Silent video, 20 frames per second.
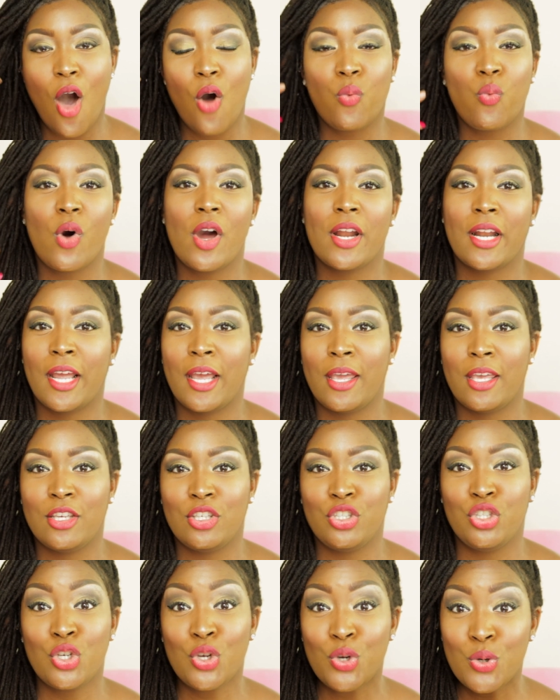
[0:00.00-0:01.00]
what
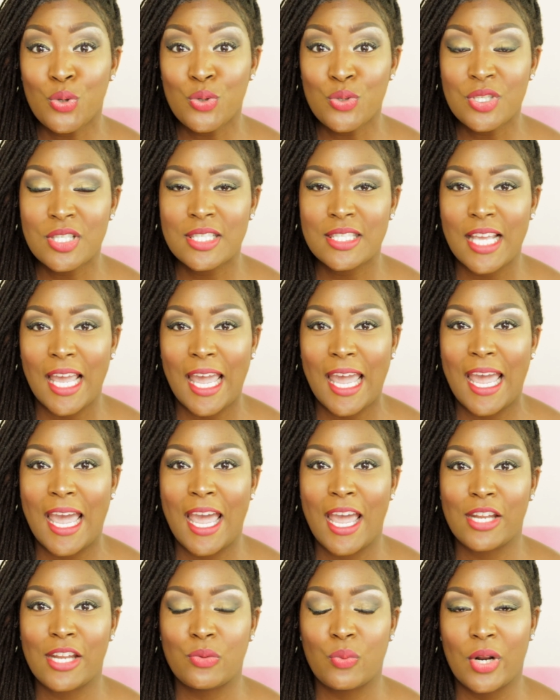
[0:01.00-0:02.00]
I use
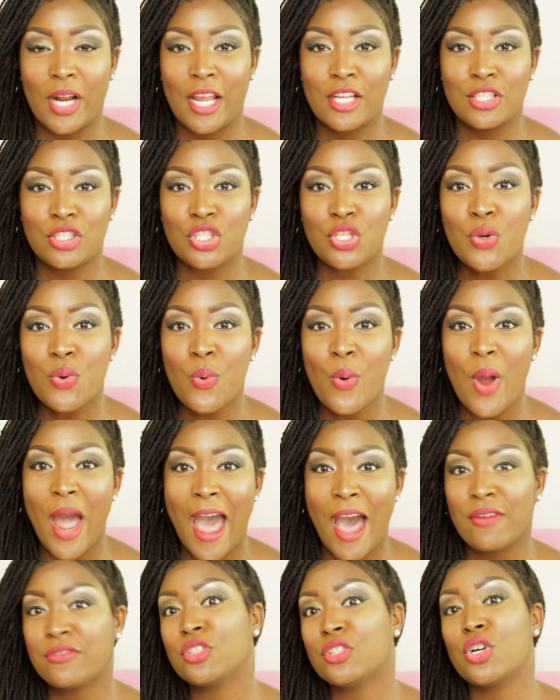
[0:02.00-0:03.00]
and what I do
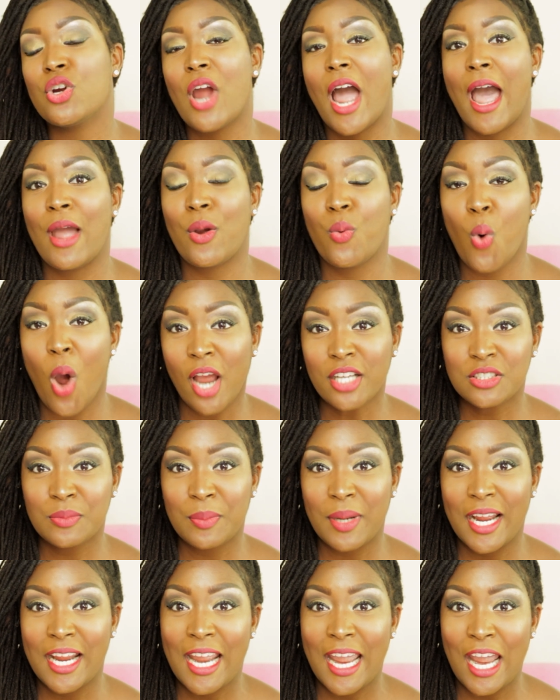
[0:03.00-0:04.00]
after I wash
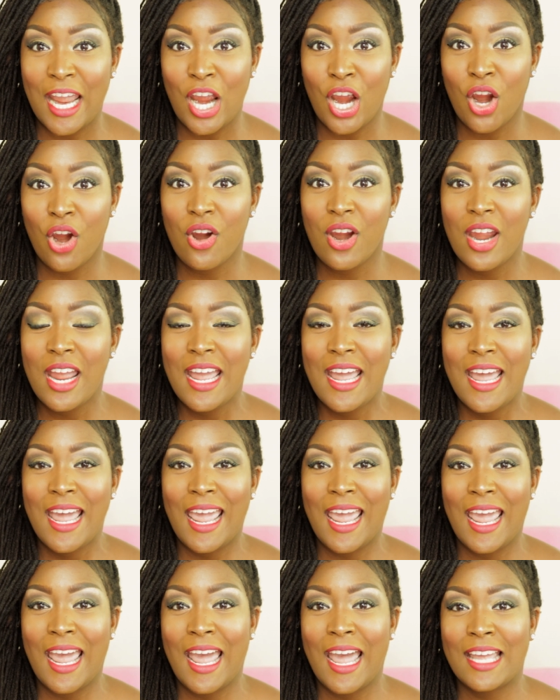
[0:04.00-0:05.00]
my hair,
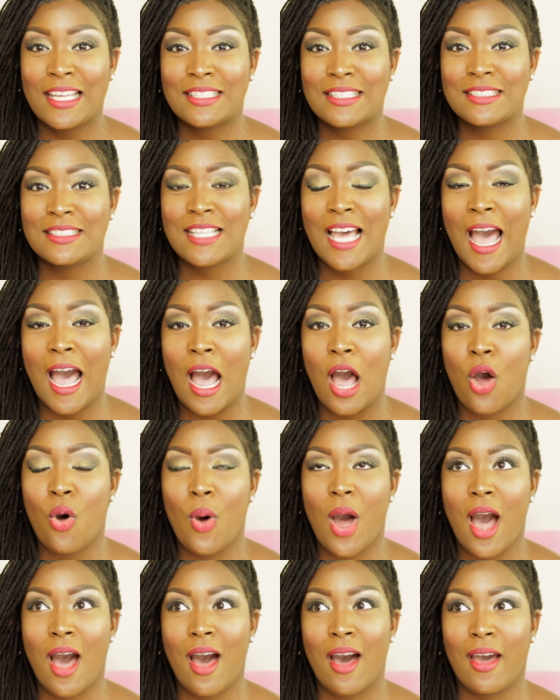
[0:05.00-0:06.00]
and how
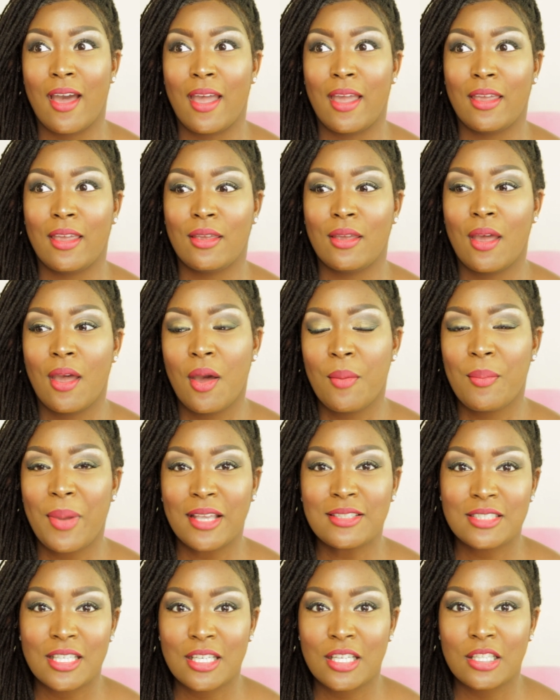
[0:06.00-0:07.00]
I
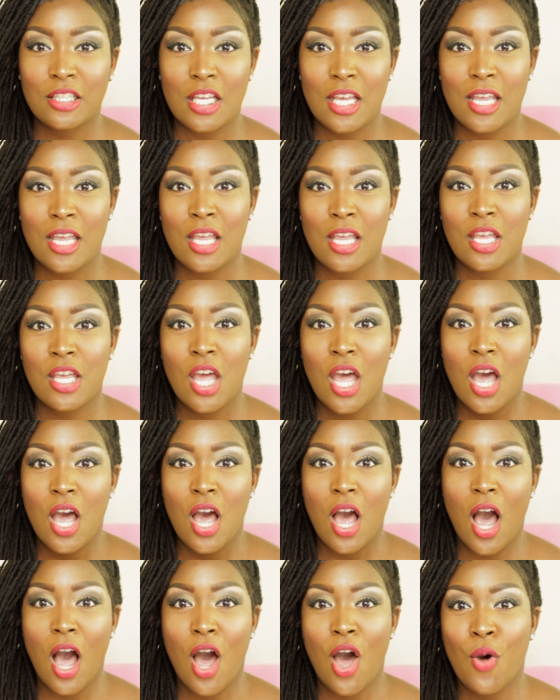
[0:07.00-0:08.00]
basically
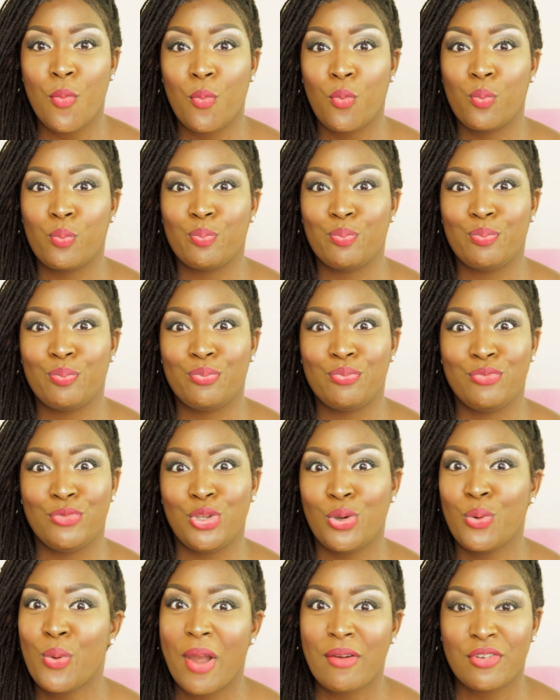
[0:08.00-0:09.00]

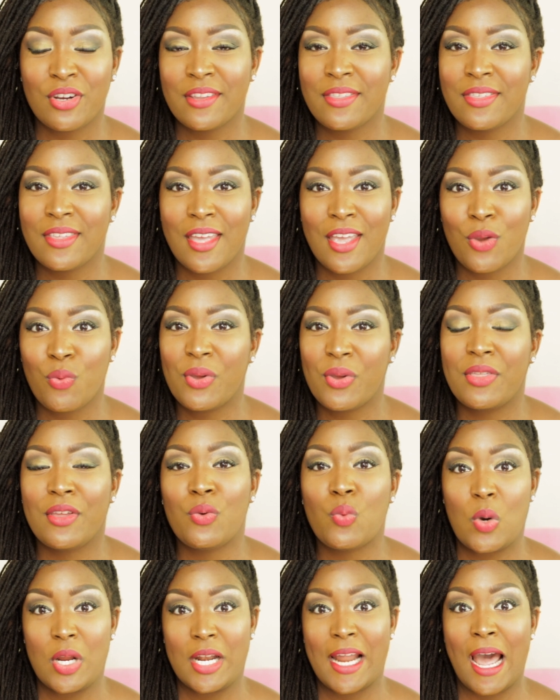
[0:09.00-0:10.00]
do everything
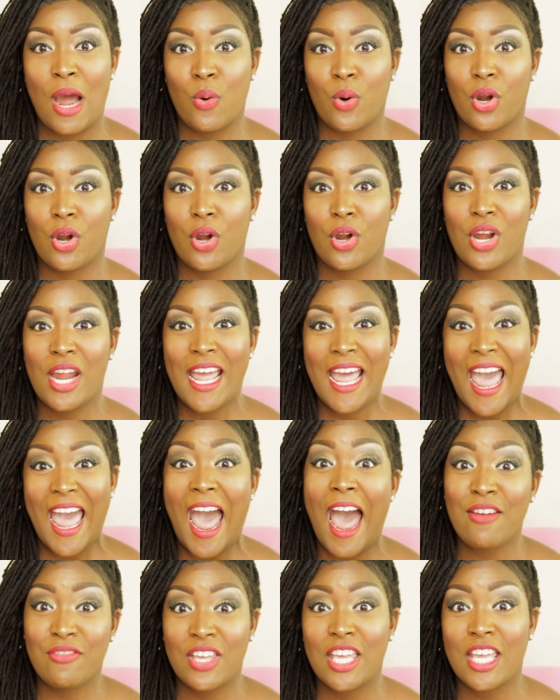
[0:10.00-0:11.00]
within 1 hour,
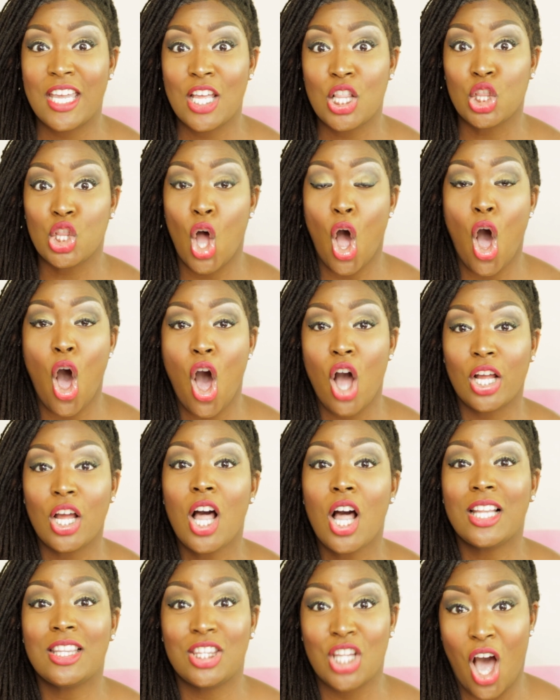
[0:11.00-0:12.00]
having long
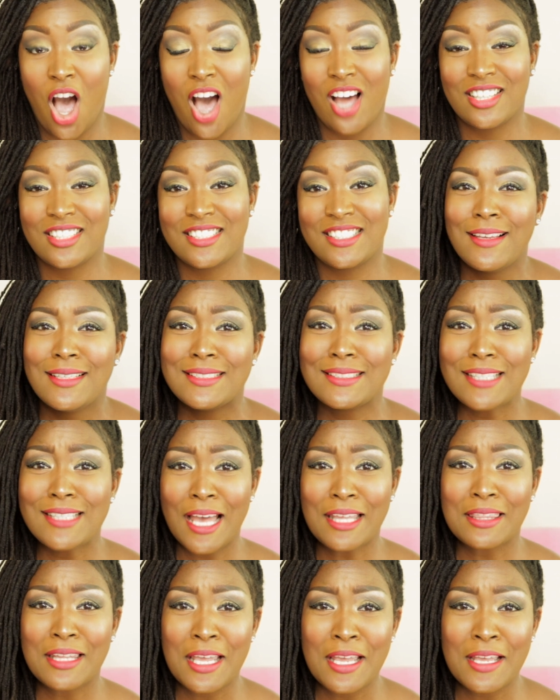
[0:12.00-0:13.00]
locks. It's
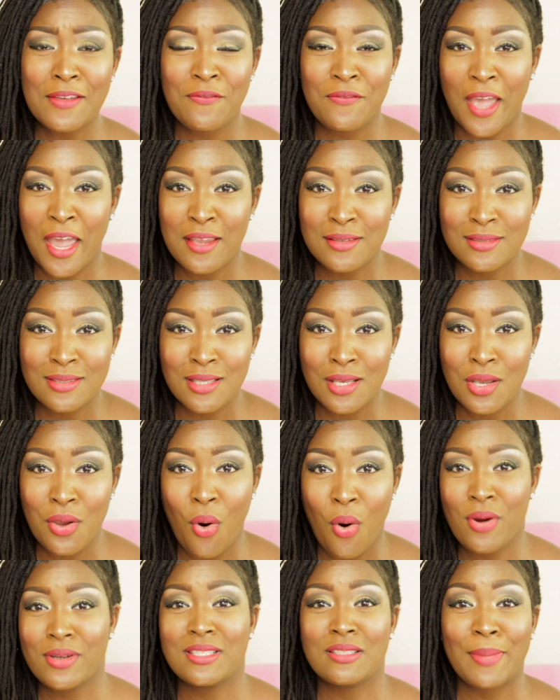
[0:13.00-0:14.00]
nothing fancy
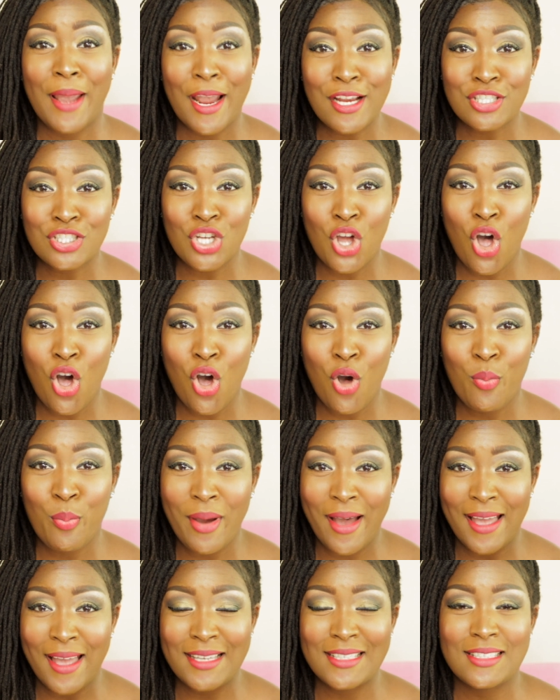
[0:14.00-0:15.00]
or special,
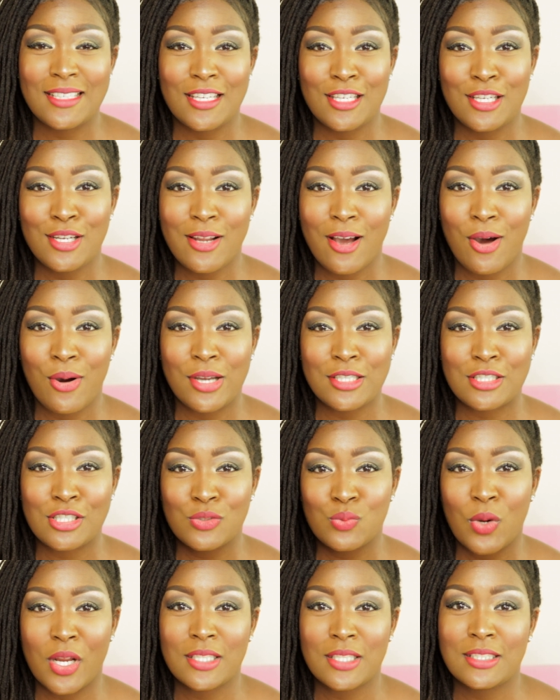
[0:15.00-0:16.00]
but you know, I
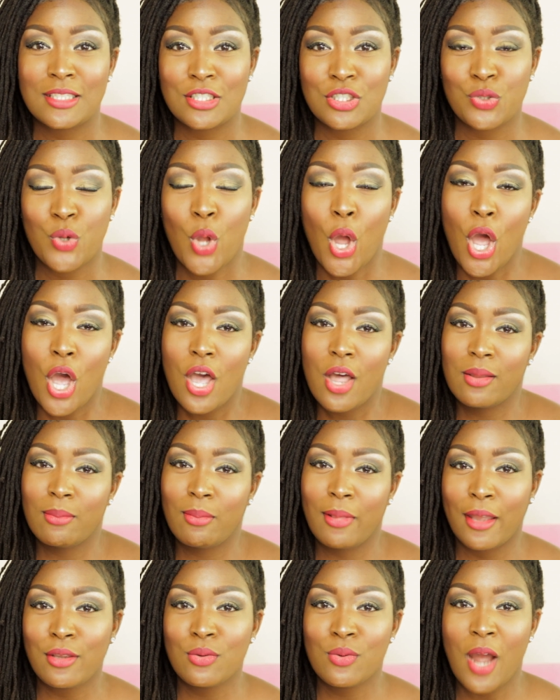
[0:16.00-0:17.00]
just wanted to
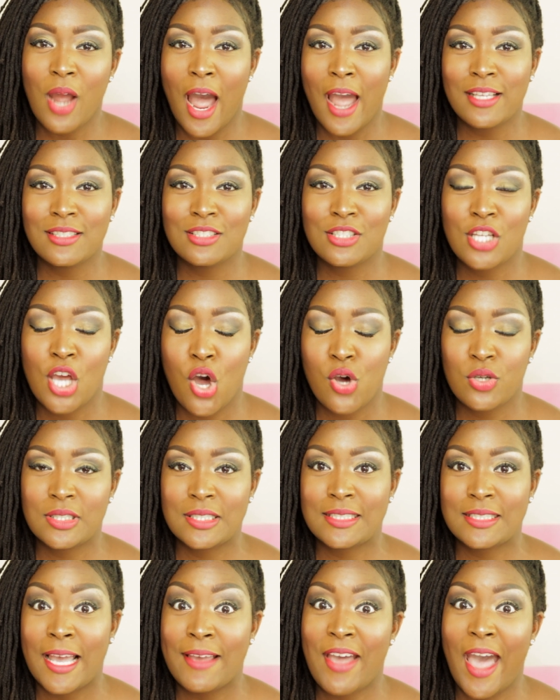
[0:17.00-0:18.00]
let you guys know,
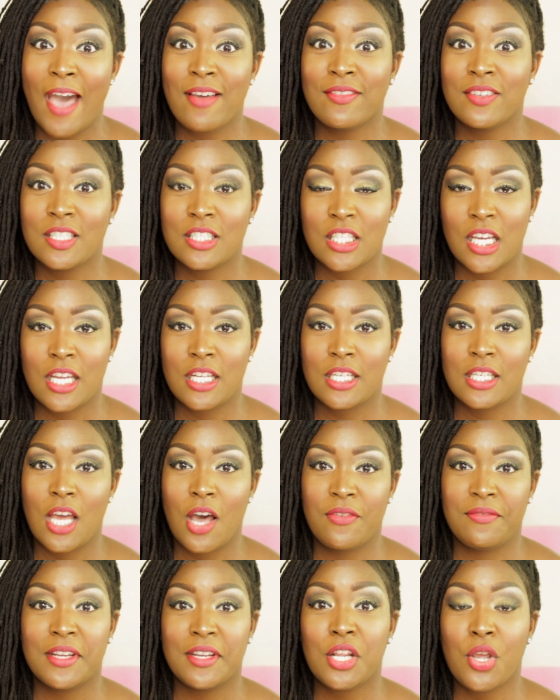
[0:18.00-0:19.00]
since I haven't done
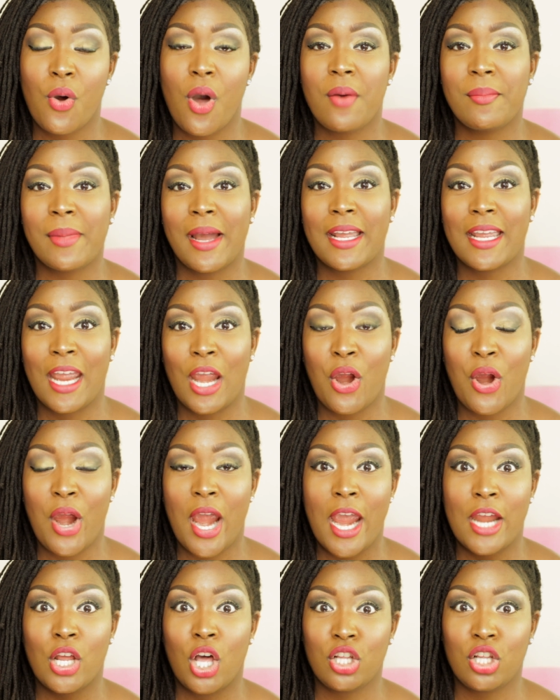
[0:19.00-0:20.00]
a video on my hair
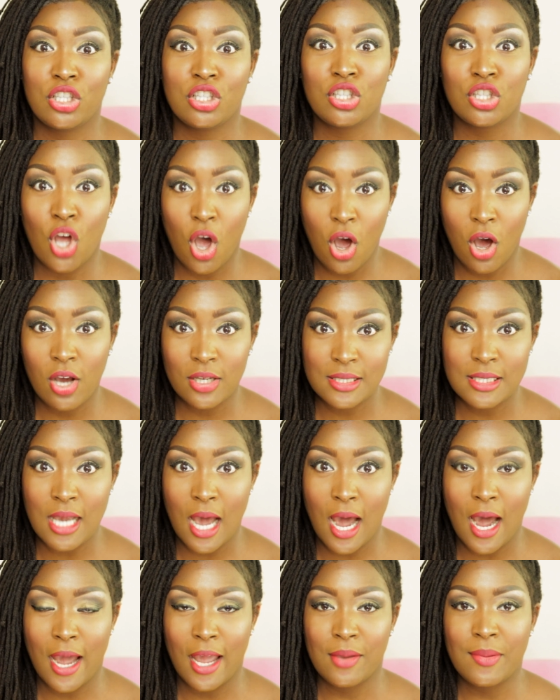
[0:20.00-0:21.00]
in a long
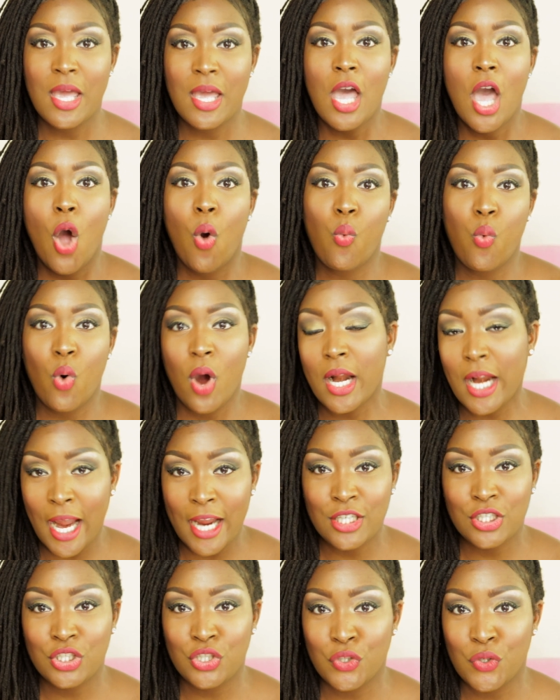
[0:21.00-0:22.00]
time, what
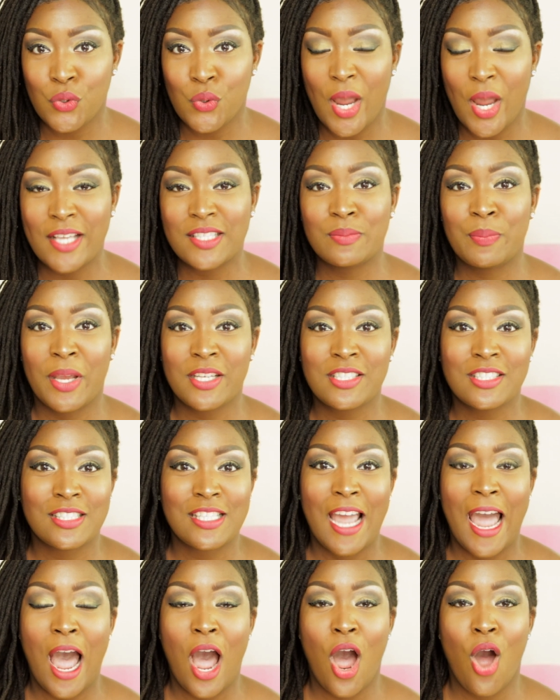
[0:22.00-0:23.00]
I do, especially
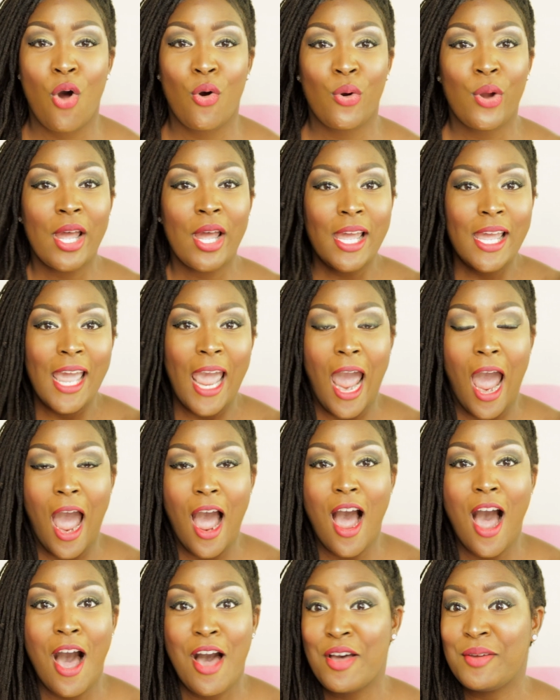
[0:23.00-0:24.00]
how
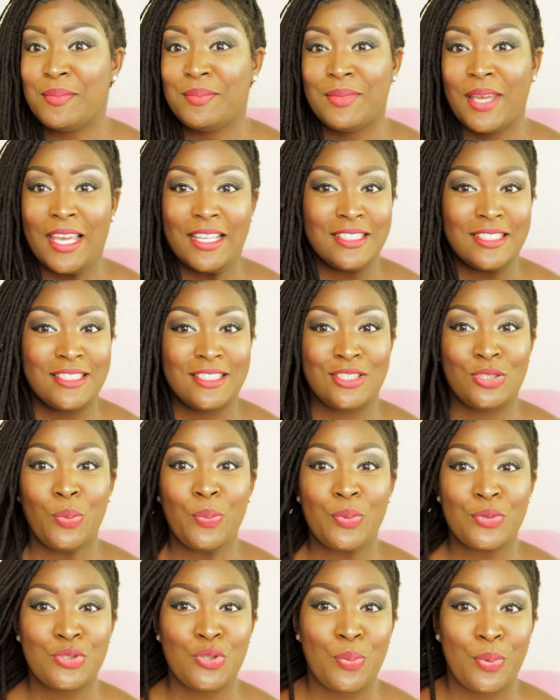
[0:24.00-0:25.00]
it's
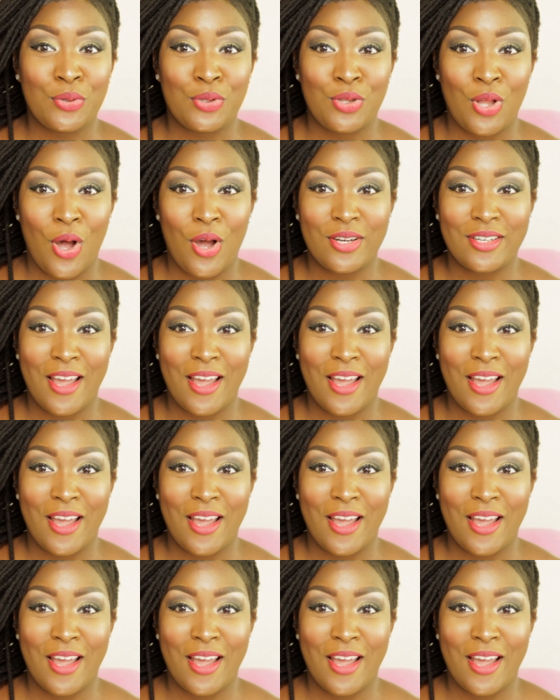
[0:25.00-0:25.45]
super long